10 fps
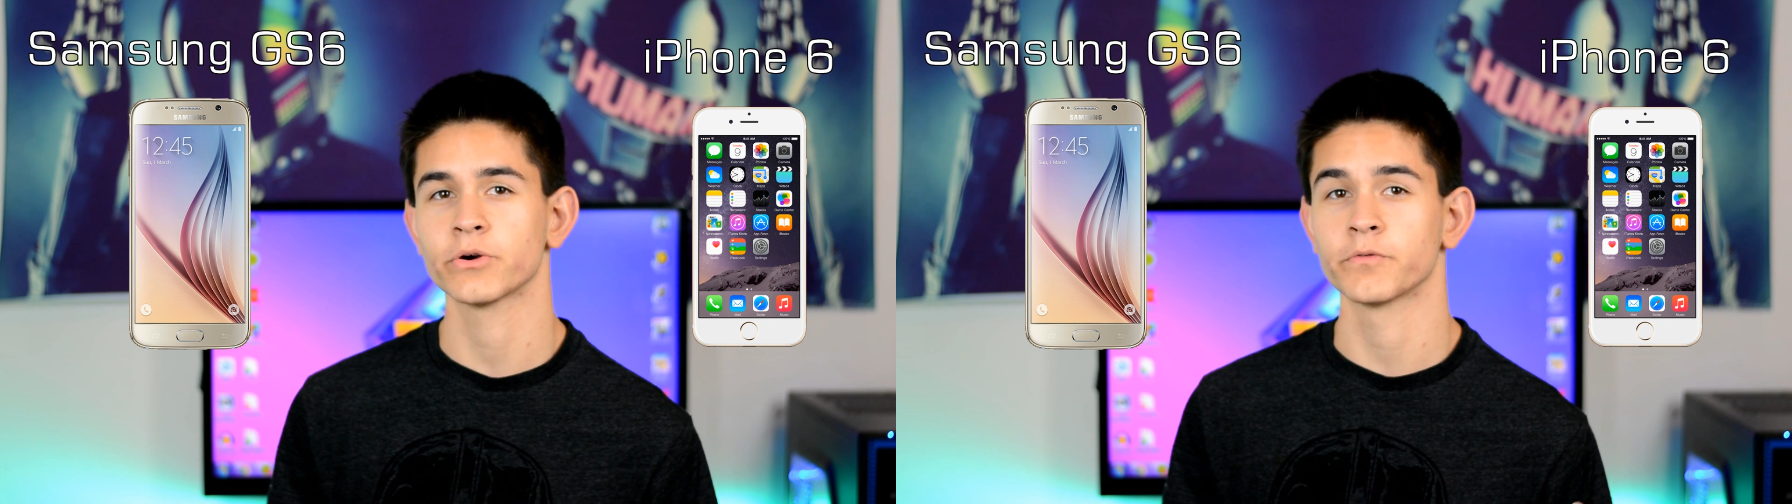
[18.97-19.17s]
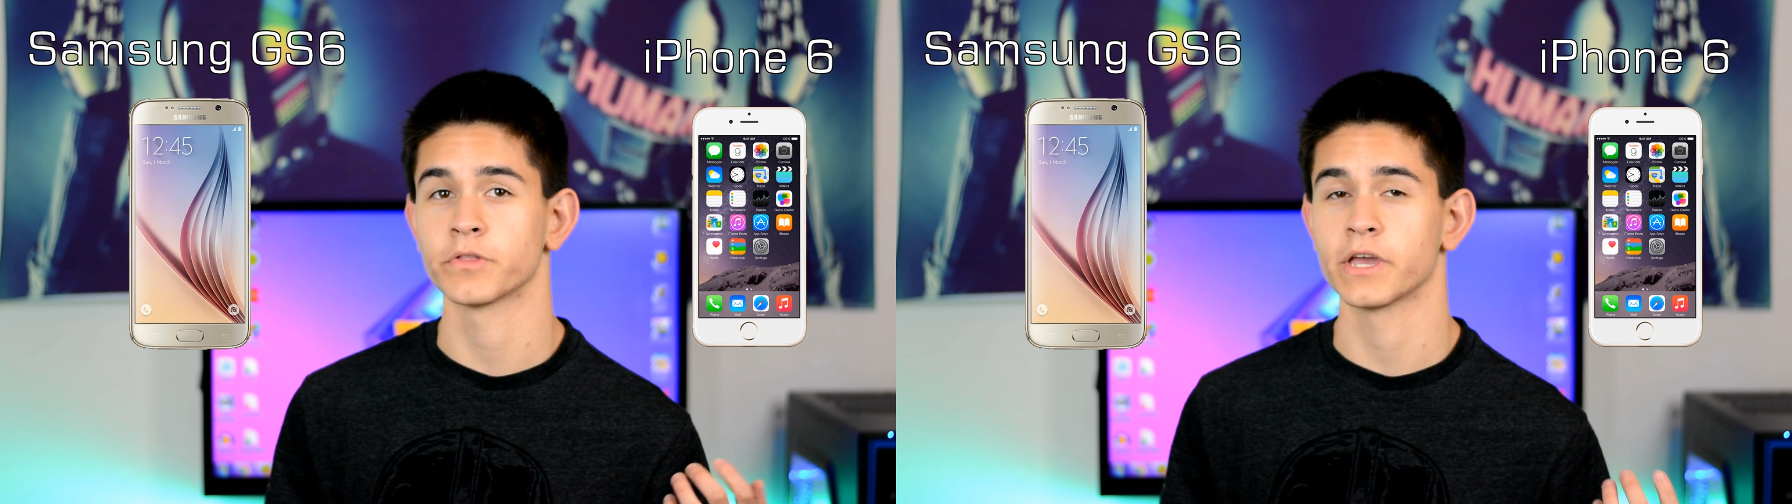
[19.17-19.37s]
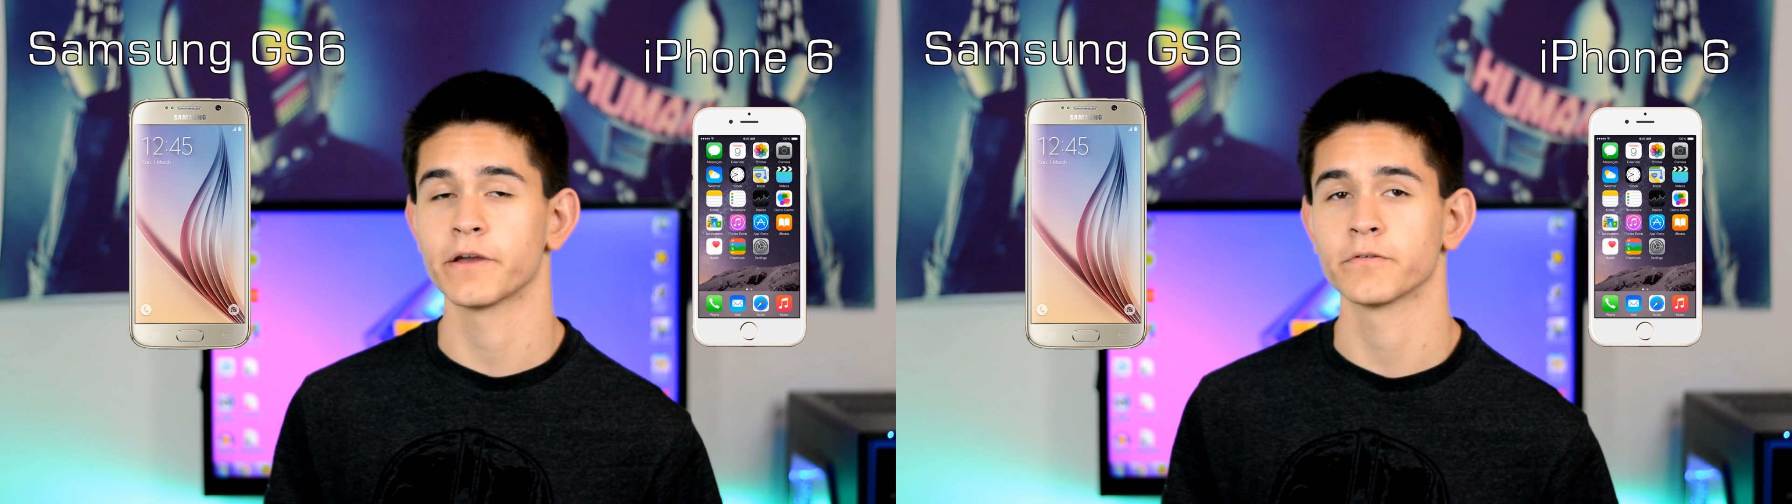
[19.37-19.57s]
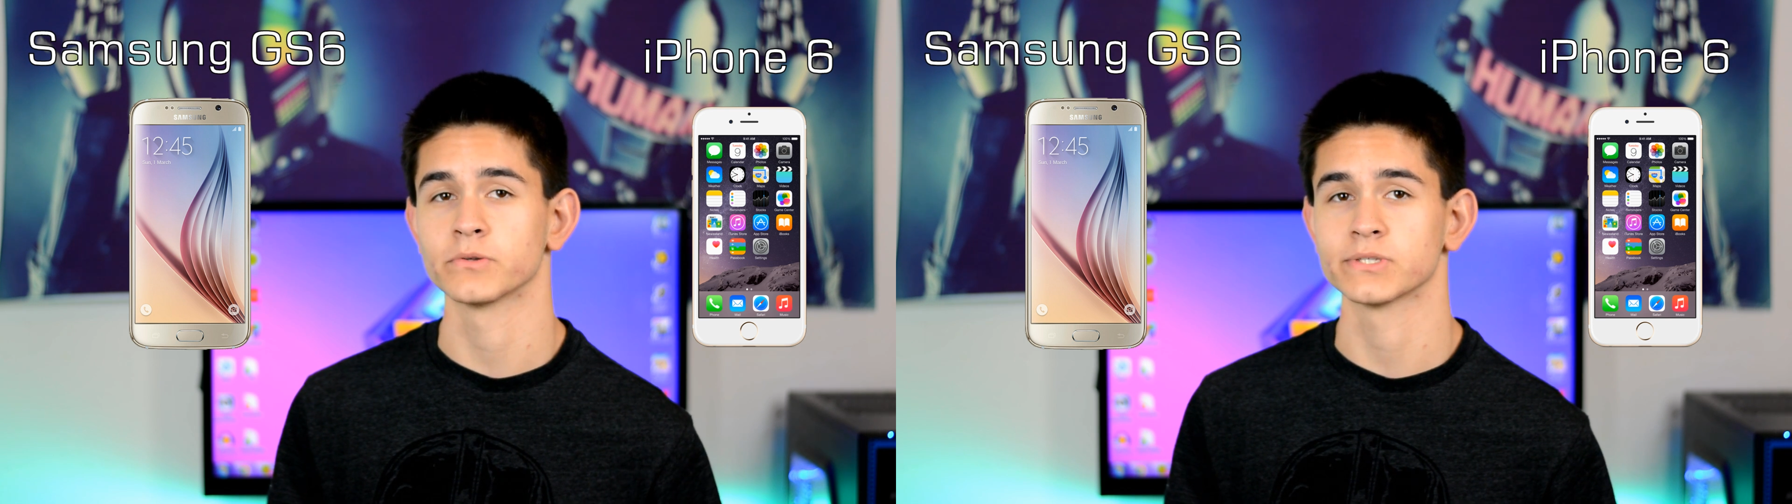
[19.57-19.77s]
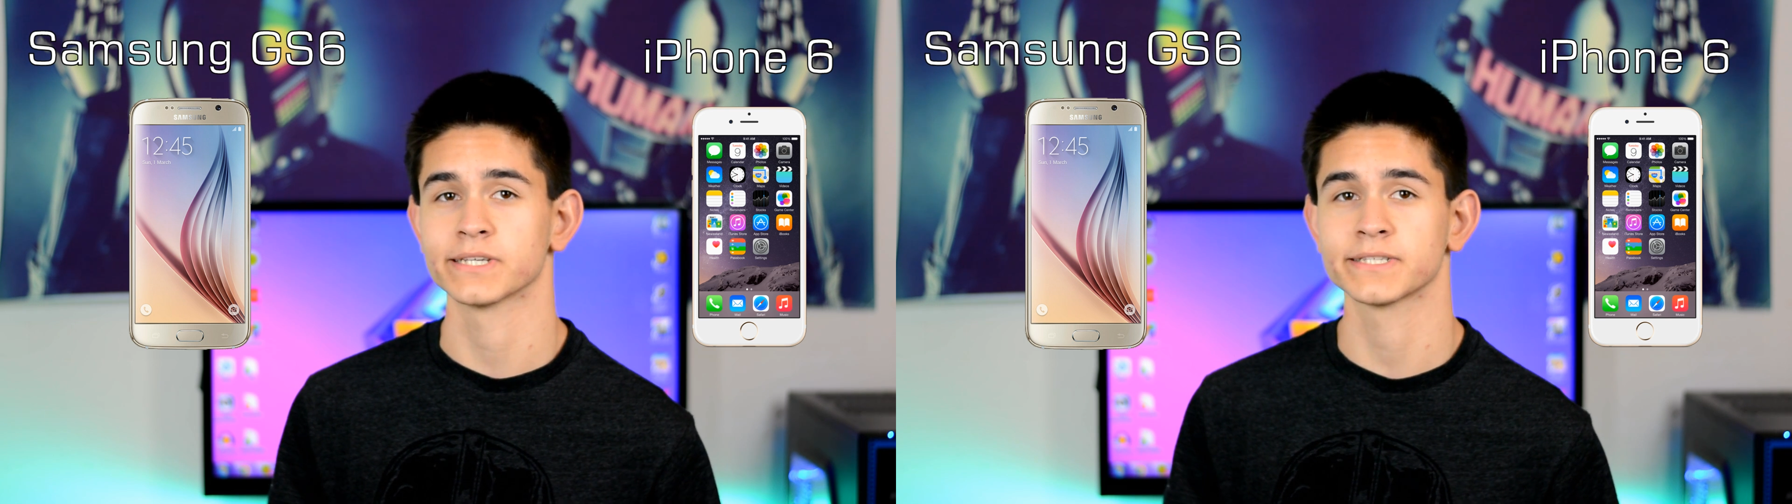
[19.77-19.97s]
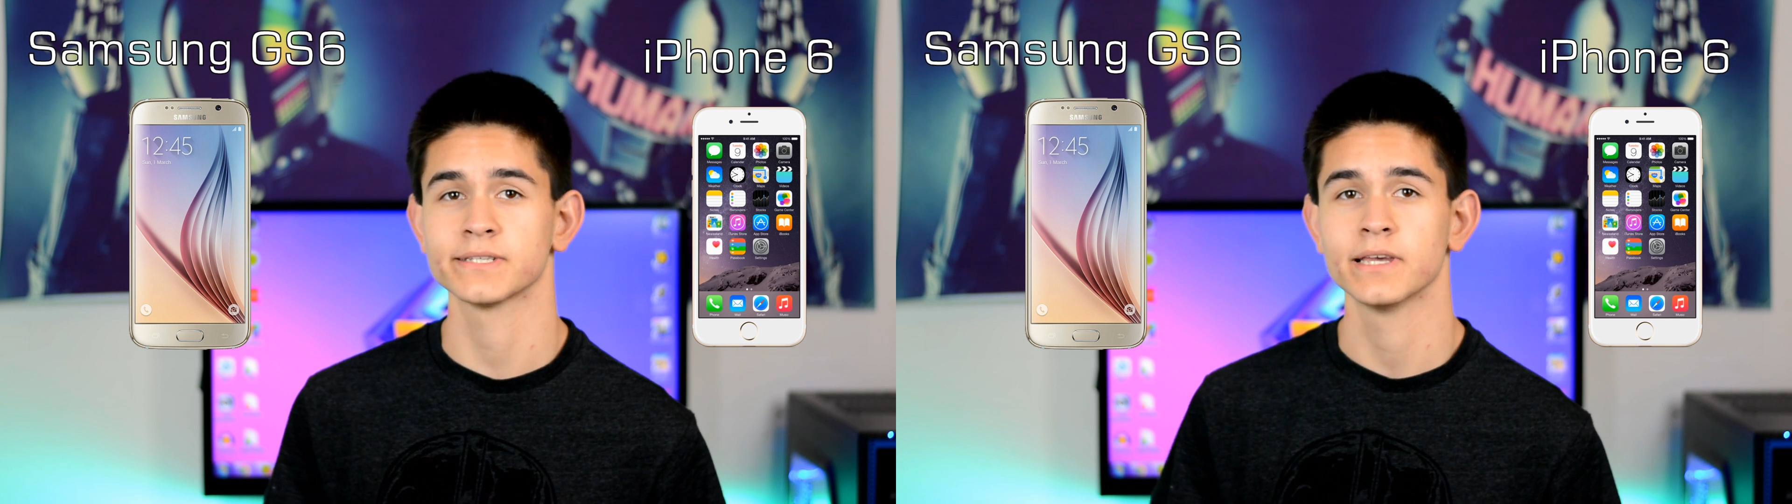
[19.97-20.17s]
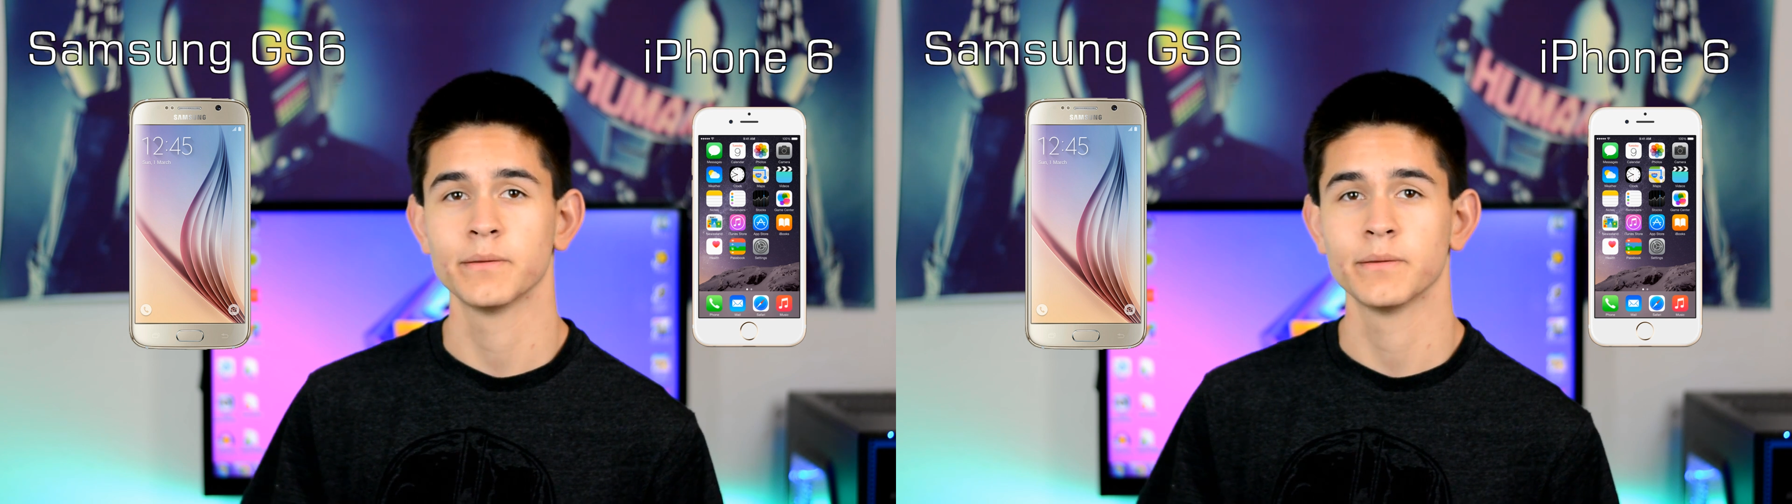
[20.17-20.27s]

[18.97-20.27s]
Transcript: over the iPhone 6